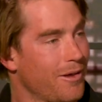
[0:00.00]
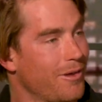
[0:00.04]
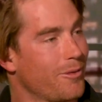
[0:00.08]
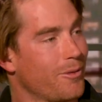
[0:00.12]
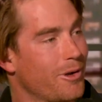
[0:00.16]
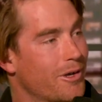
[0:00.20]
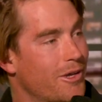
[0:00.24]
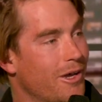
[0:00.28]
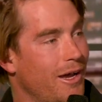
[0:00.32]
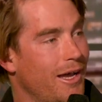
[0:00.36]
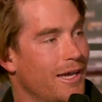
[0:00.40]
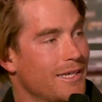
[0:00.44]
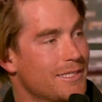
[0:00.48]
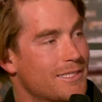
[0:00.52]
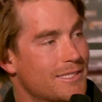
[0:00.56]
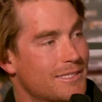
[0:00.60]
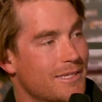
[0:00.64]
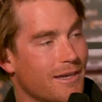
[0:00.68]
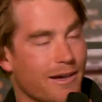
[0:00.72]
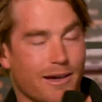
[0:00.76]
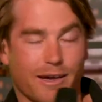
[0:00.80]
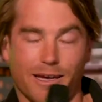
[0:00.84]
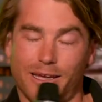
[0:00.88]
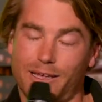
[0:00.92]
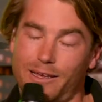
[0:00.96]
Well, guys,
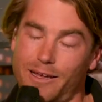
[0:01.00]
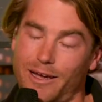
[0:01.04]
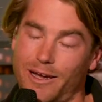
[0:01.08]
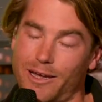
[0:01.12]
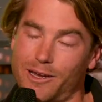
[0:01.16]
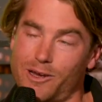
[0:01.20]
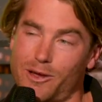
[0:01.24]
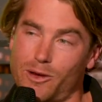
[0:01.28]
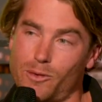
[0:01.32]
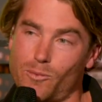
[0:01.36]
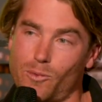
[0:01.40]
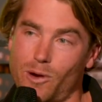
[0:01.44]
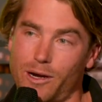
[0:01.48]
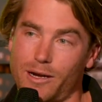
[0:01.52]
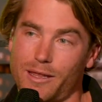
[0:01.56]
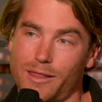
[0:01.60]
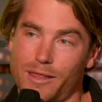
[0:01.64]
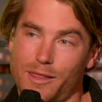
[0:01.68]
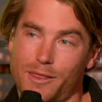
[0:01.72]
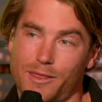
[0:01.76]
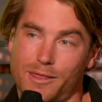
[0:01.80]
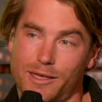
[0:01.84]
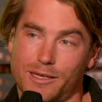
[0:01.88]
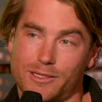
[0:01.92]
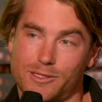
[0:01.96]
I know one of
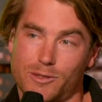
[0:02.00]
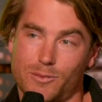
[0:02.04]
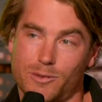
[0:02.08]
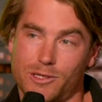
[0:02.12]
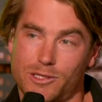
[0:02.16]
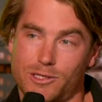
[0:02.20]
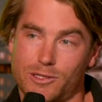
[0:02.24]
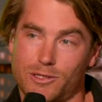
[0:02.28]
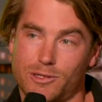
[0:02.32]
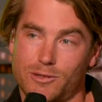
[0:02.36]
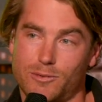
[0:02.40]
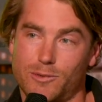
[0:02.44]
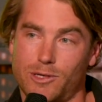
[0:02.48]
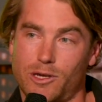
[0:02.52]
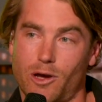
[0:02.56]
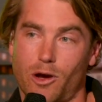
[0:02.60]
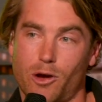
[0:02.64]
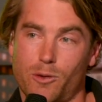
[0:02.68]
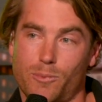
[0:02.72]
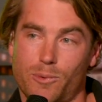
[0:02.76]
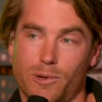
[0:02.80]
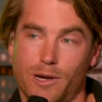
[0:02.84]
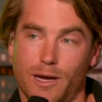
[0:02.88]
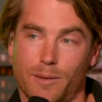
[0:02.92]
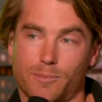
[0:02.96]
the things that we do, we
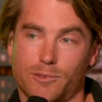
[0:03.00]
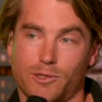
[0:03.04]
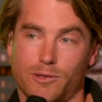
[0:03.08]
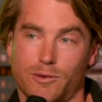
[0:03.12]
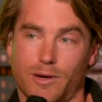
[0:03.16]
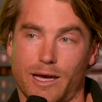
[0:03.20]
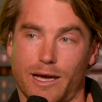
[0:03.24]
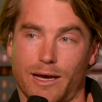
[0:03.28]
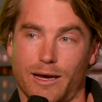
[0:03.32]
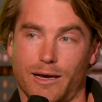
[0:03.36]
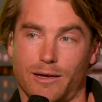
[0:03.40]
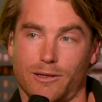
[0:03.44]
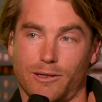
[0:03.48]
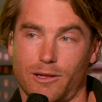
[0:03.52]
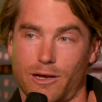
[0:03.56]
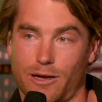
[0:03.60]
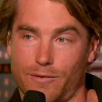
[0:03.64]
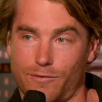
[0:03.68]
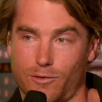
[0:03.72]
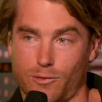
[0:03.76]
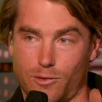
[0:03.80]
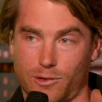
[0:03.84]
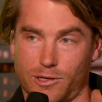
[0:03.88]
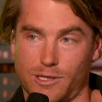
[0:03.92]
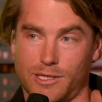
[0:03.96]
open up to our
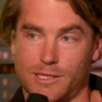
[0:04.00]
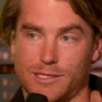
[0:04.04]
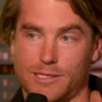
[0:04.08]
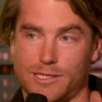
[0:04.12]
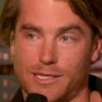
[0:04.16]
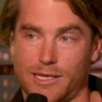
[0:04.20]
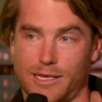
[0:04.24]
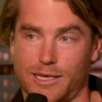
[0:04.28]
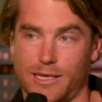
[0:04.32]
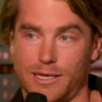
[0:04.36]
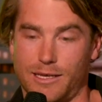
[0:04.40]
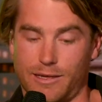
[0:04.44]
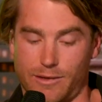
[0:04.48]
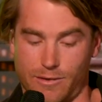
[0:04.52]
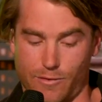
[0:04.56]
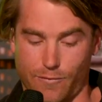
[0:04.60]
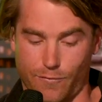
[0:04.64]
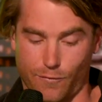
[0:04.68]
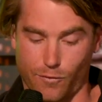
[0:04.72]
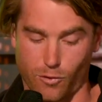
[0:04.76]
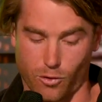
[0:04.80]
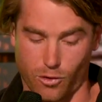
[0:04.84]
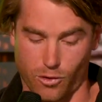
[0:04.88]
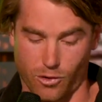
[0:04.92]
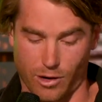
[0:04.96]
live audience here
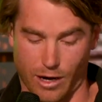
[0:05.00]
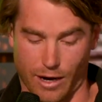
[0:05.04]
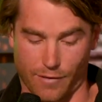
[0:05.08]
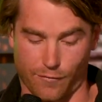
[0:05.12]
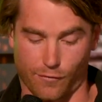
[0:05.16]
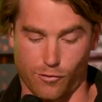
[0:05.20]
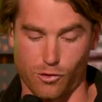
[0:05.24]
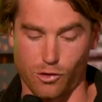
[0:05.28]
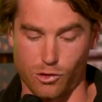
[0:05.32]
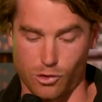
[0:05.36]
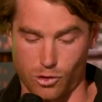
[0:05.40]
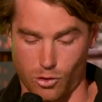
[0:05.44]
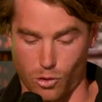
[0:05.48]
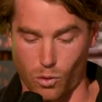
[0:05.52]
for a few